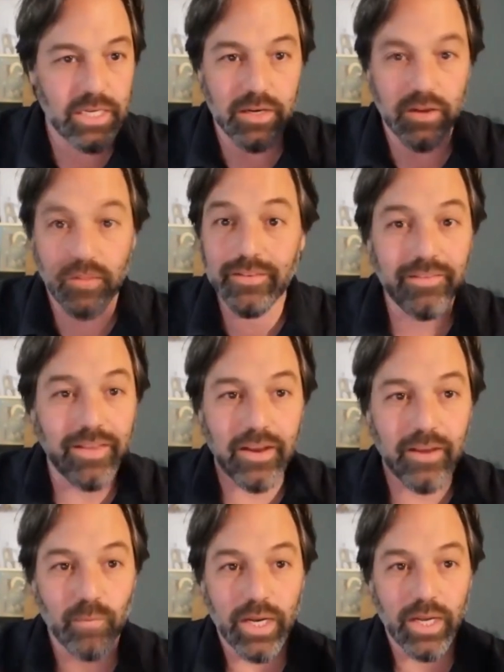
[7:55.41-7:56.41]
And this is
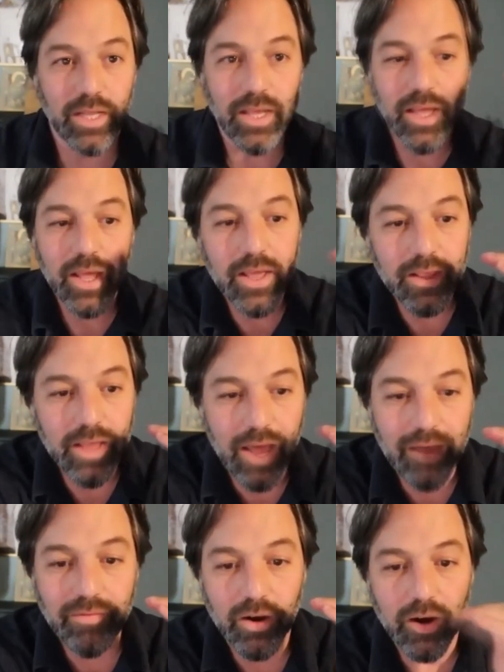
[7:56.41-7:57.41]
like really
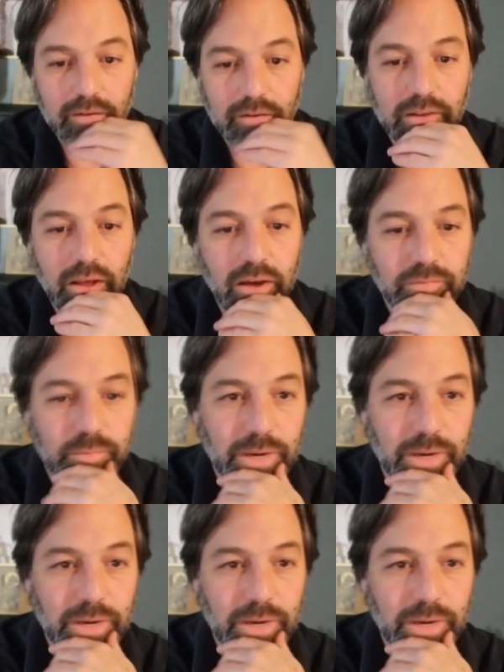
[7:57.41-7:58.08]
avant-garde stuff,